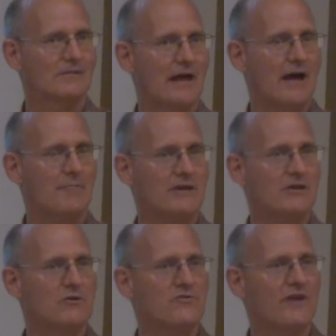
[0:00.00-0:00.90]
How many
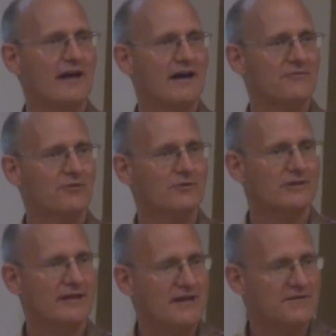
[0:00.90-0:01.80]
who have ever
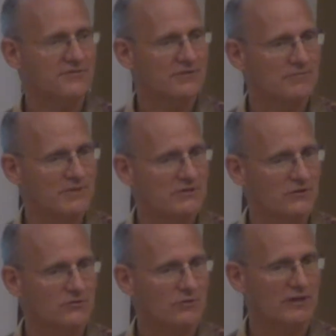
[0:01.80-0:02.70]
lived meet
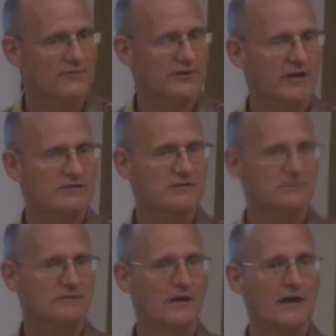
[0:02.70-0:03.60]
those qualifications?